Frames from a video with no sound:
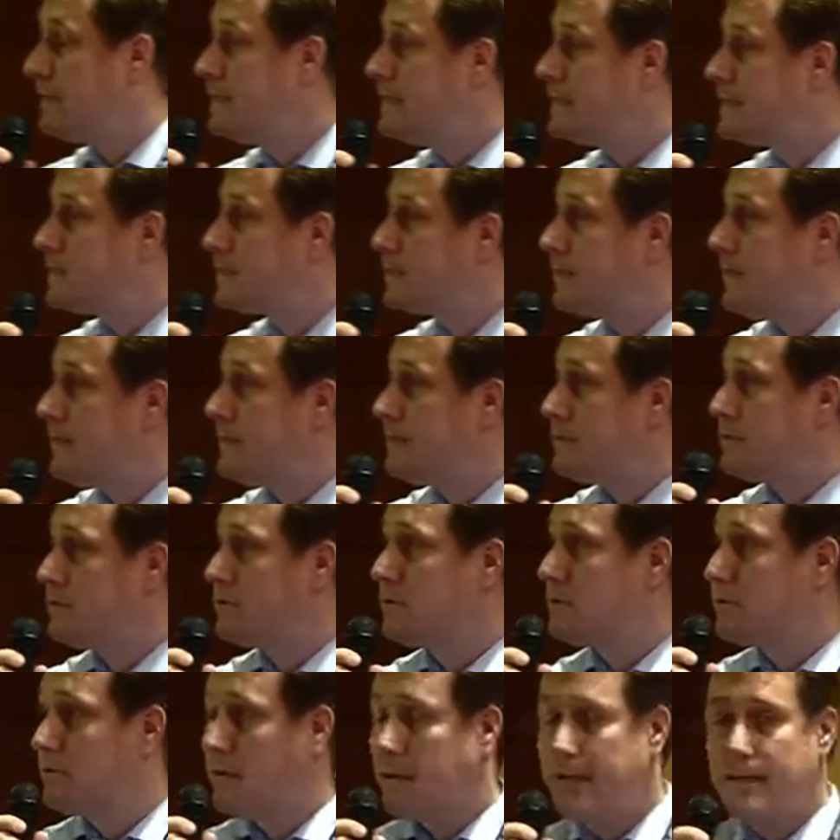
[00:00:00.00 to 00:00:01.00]
integrator who
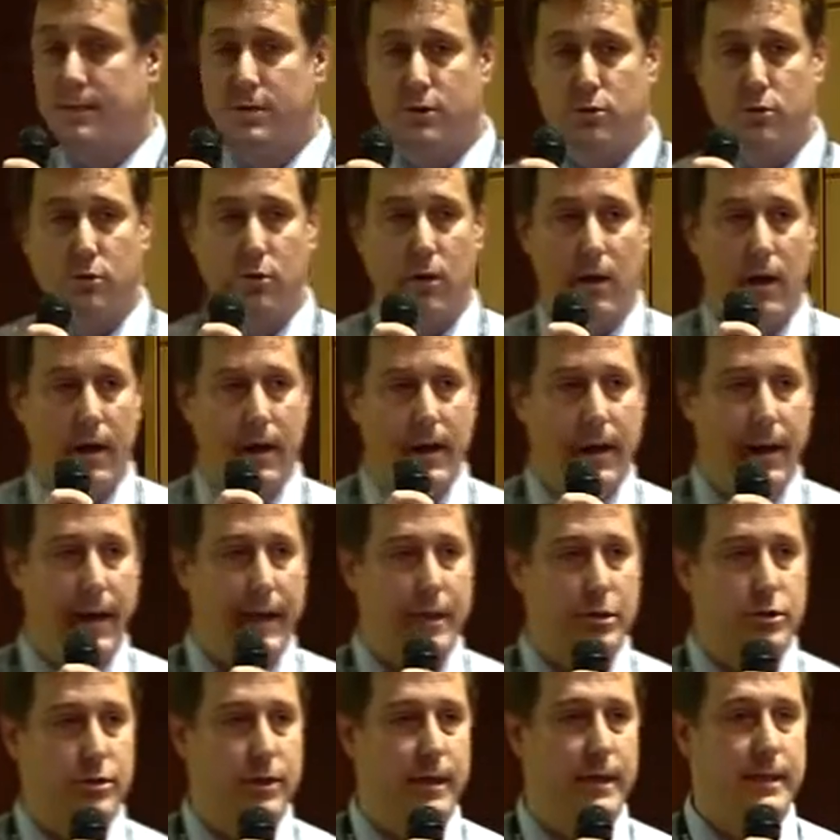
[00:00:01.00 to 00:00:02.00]
tries to
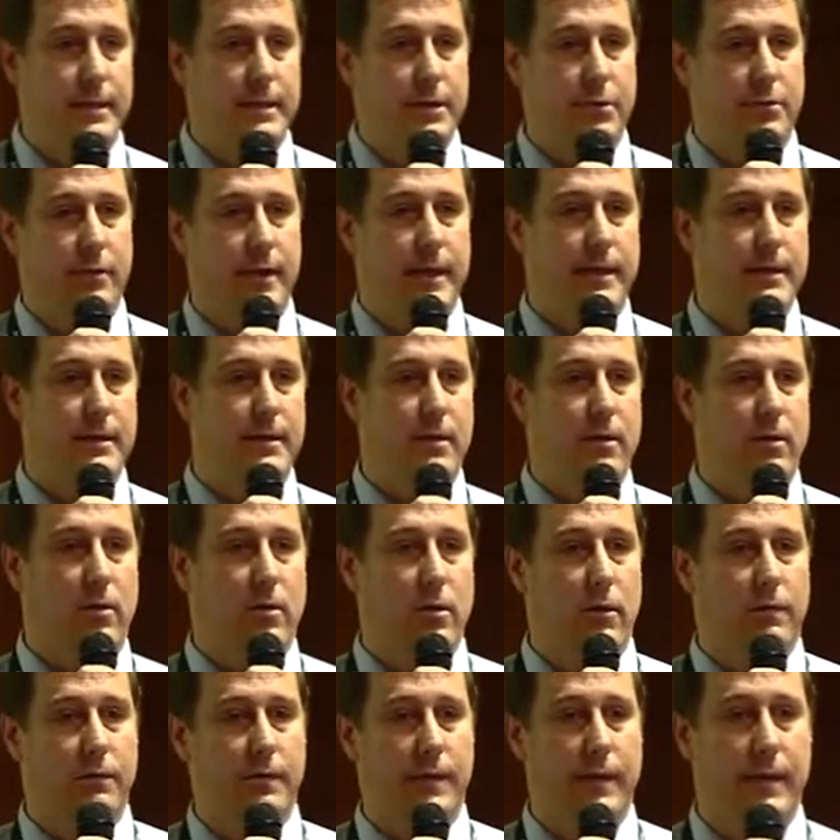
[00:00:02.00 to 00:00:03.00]
actually integrate
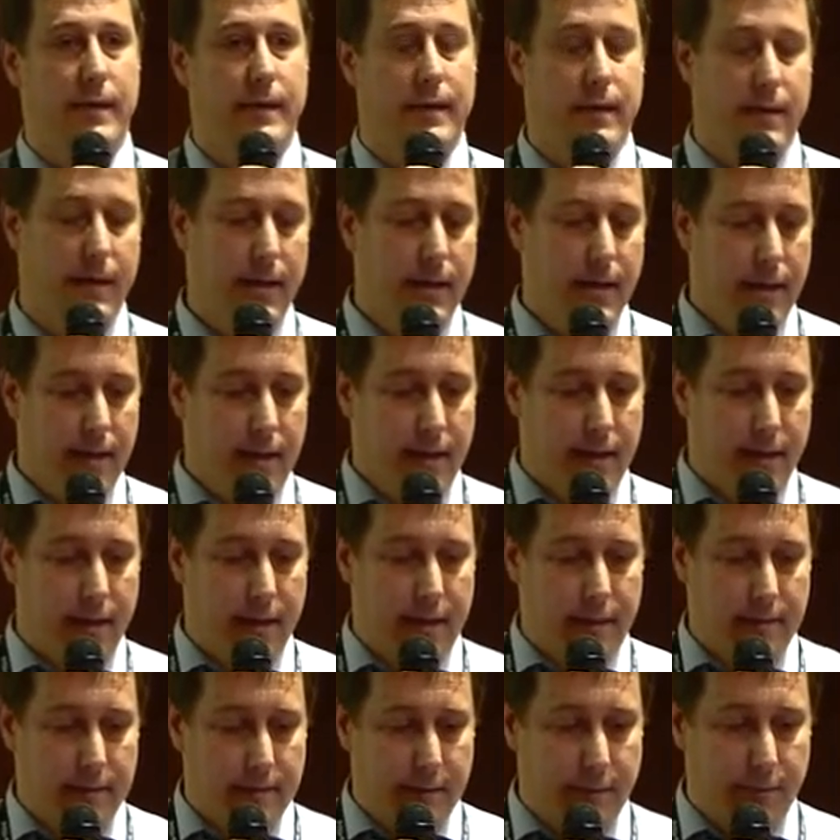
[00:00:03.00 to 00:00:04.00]
all of the
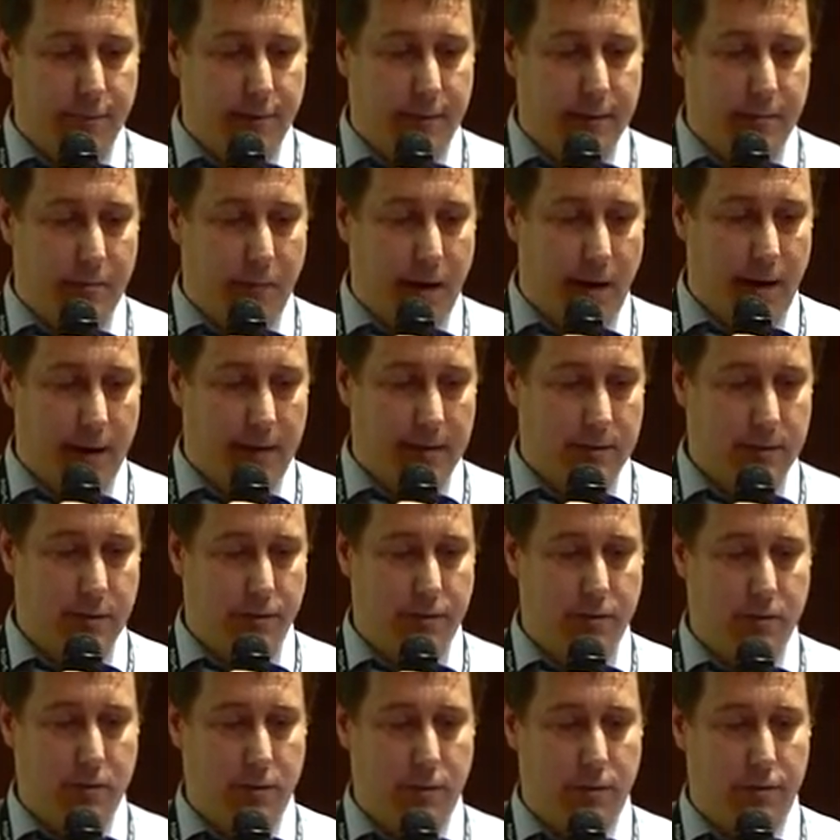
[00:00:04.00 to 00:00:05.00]
different parts
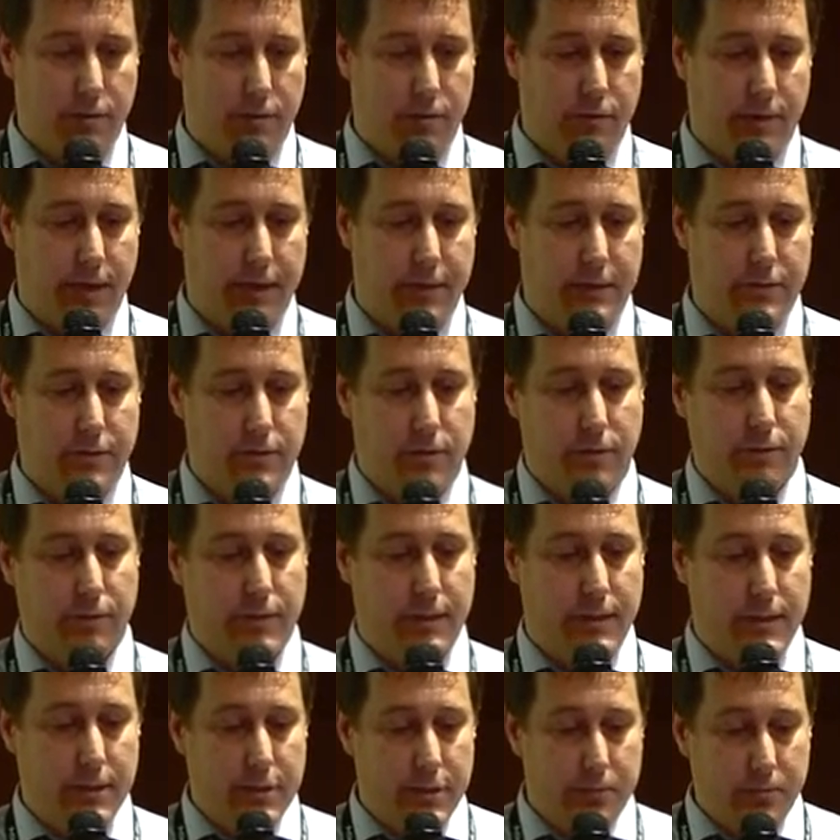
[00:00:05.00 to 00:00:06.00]
of the configuration. So, if a
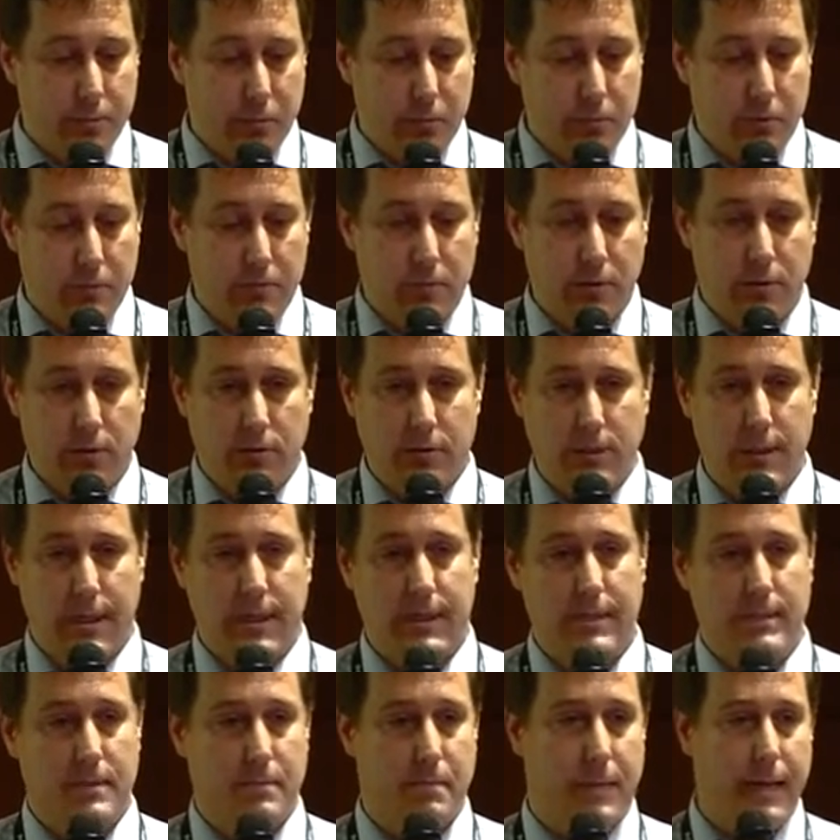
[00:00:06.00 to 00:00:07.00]
distributed
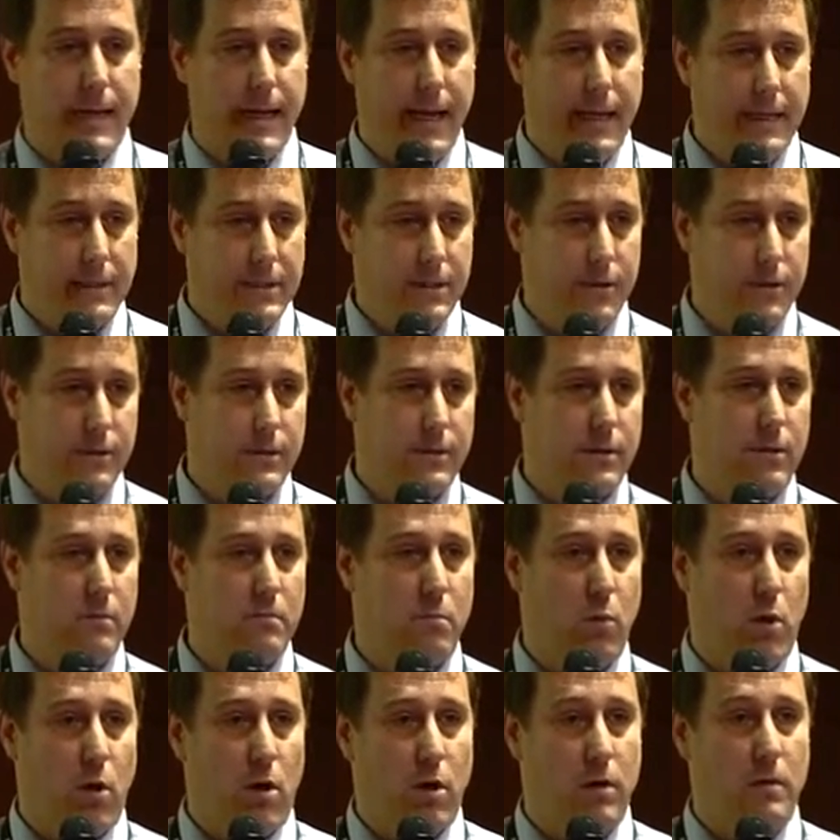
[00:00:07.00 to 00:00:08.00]
process, many actors on
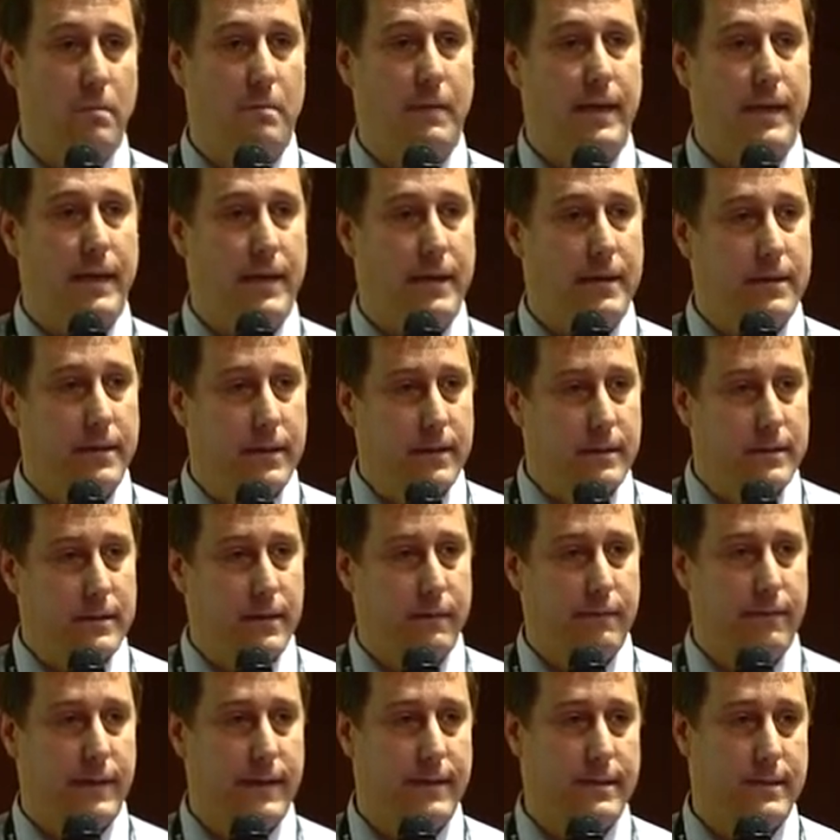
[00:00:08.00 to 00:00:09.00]
board, many
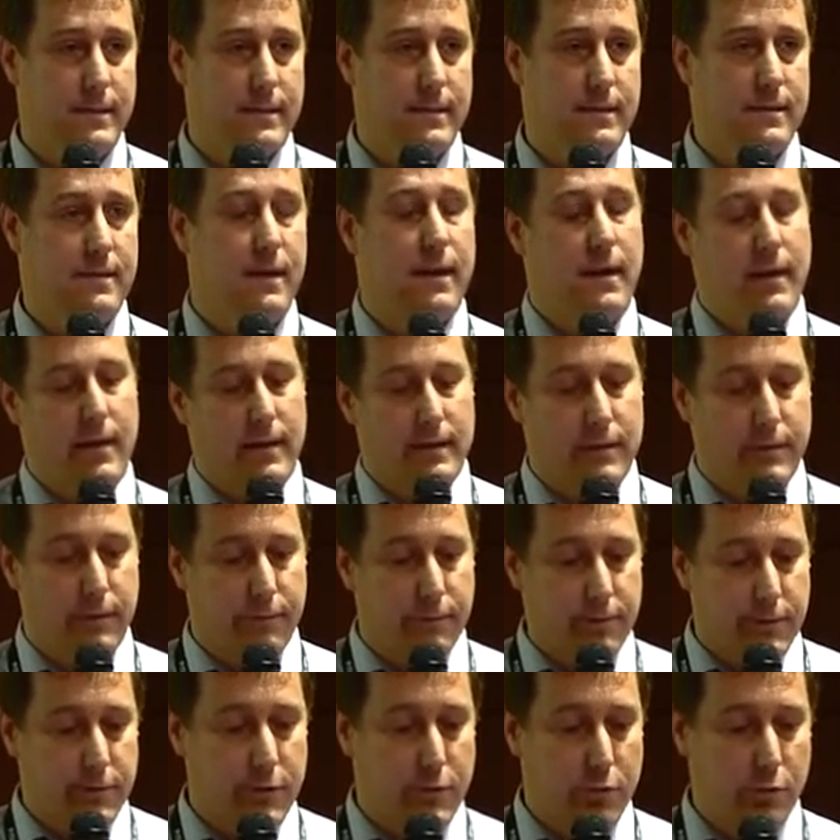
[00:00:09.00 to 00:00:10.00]
interfaces,
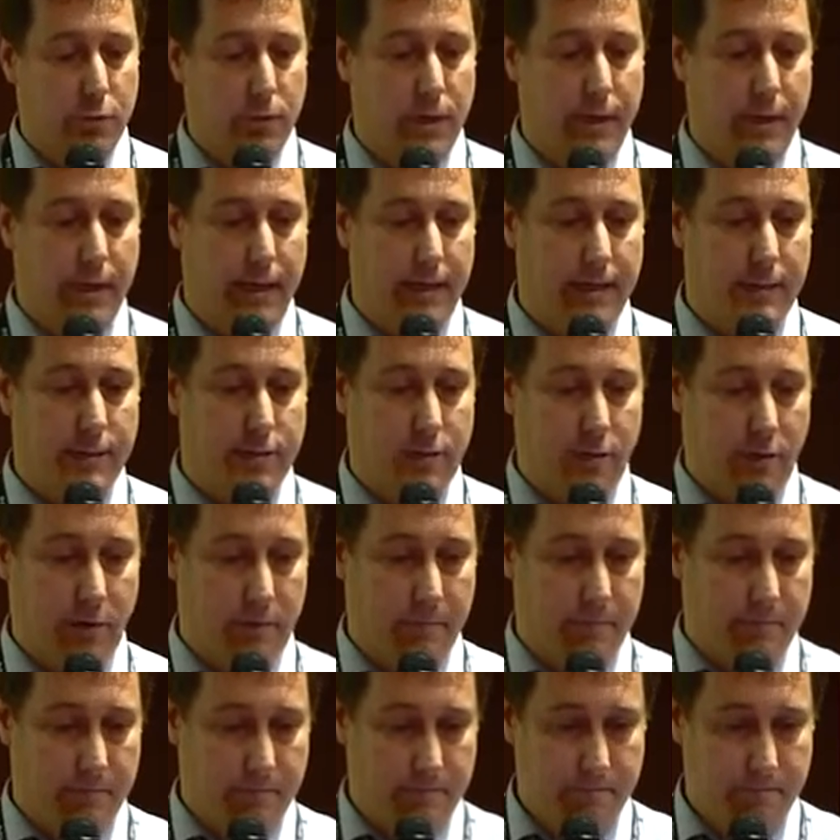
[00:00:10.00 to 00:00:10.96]
different tooling, and so on.